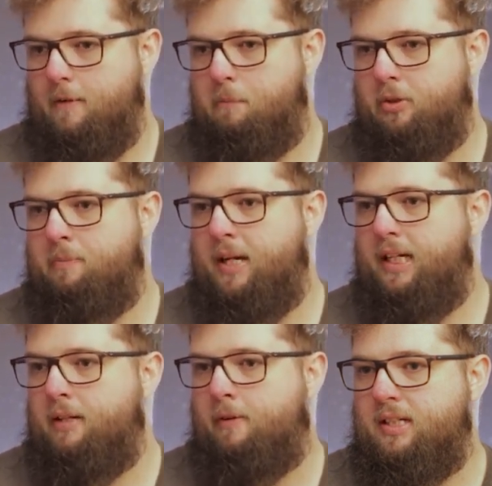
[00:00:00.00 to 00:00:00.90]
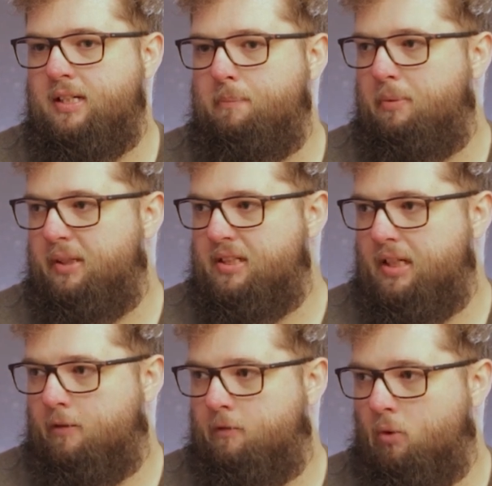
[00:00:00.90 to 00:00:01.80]
But to make it in
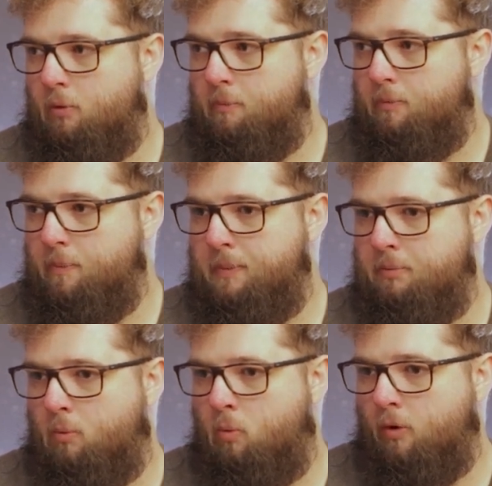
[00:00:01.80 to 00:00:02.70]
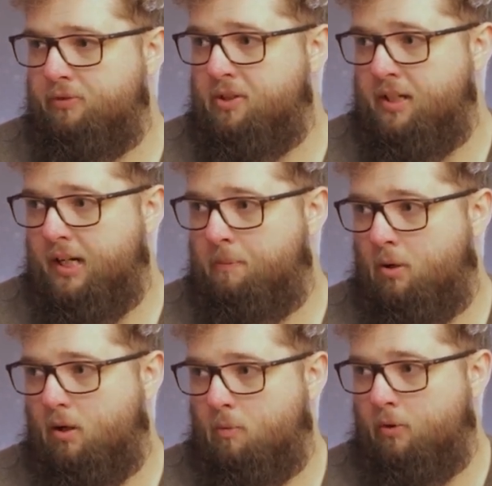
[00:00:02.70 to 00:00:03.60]
simplistic form that people want to take
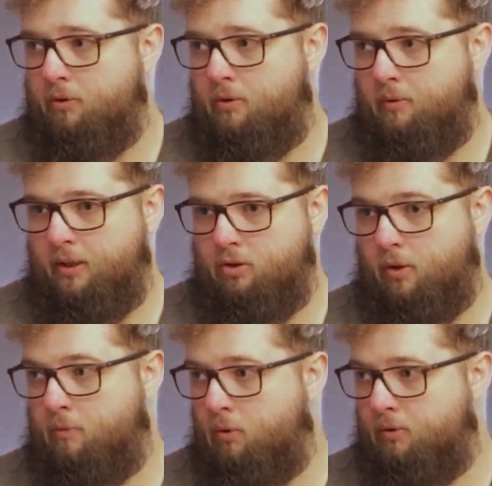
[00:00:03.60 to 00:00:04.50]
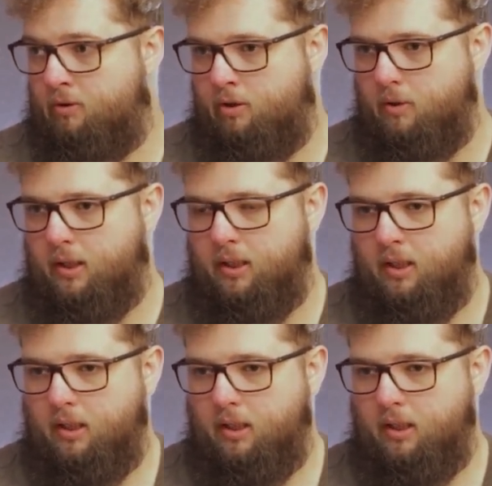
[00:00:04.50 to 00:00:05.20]
part and want to enjoy and want to do it.